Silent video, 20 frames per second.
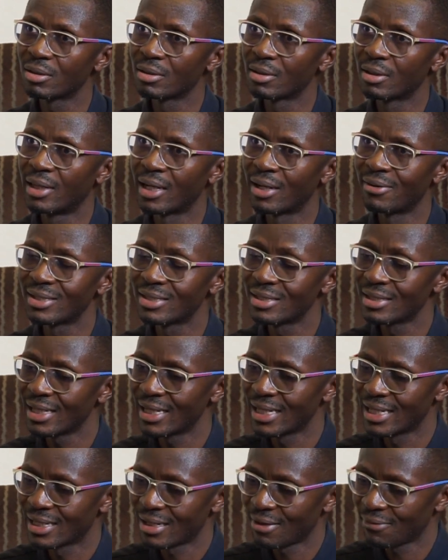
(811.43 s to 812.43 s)
there
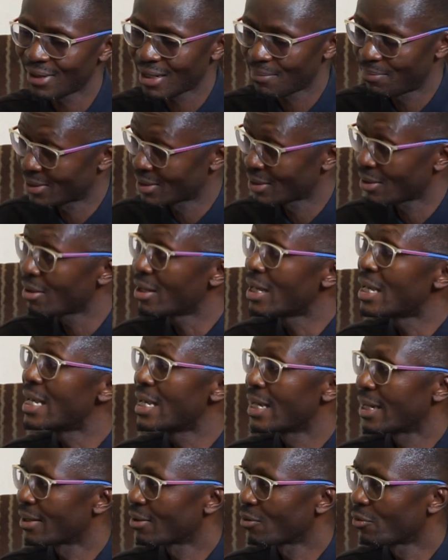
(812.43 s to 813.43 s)
isn't enough capital
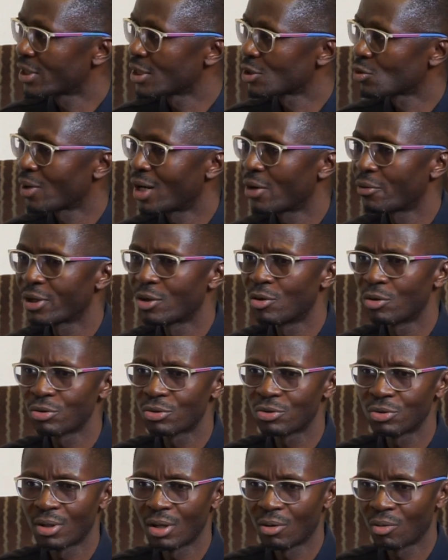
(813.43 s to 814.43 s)
here, which is why we go
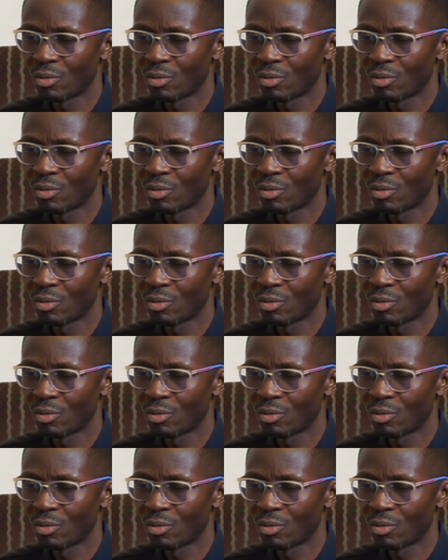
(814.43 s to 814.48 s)
to the